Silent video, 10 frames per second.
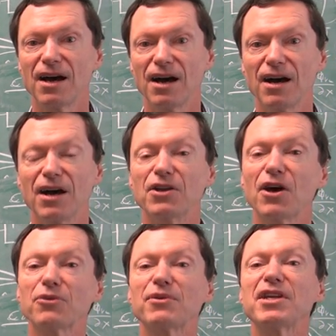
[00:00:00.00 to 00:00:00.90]
Uh,
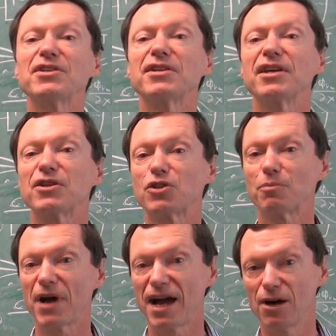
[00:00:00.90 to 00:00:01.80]
another reason is
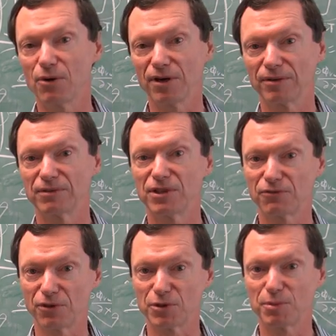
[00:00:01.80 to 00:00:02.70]
the power
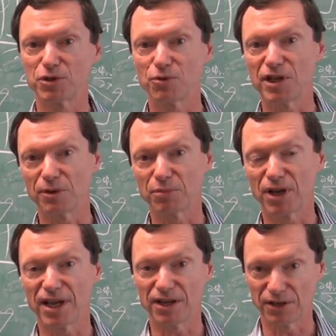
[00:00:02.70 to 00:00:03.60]
difference between a
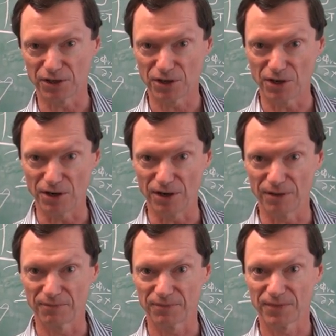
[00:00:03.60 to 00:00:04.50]
plane and a
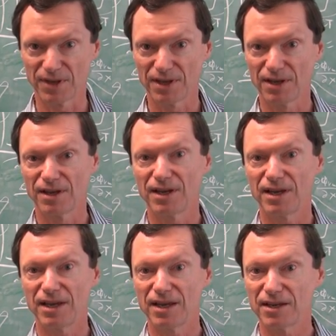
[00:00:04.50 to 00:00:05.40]
car.
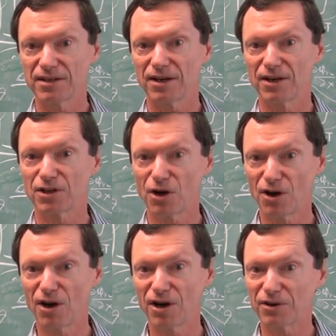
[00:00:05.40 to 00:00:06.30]
In a
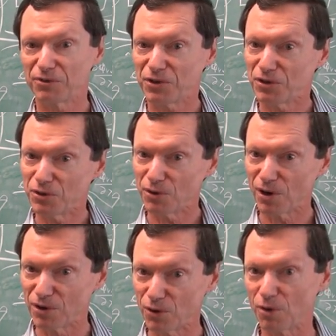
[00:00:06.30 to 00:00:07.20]
car,
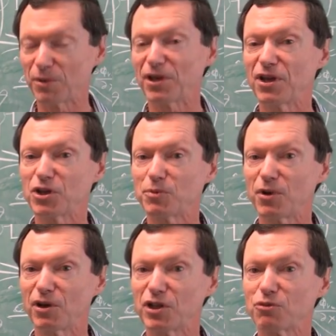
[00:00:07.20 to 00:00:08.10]
you are normally
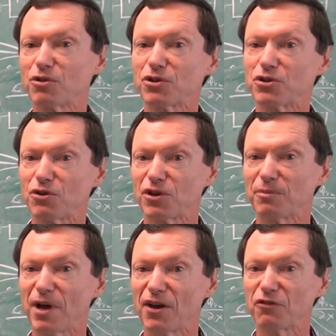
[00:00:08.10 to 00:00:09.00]
experienced with a
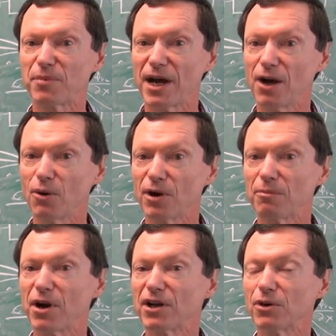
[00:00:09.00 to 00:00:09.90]
certain amount of power,
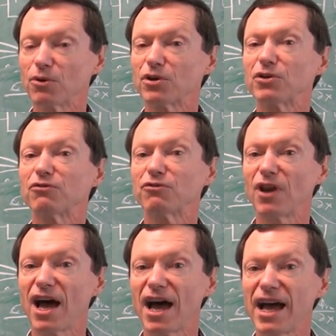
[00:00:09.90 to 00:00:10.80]
but in order to
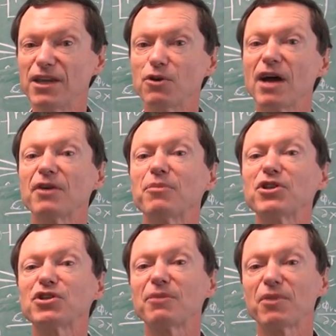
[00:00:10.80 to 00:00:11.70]
fly, you ha
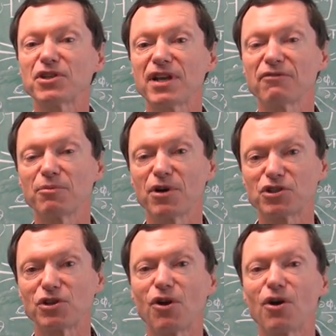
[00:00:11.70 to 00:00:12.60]
much, must have a
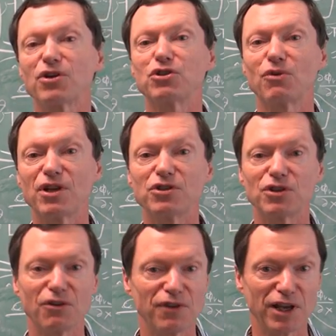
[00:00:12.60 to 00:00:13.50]
much larger
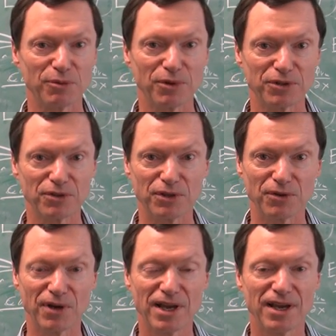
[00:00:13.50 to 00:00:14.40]
engine available to you.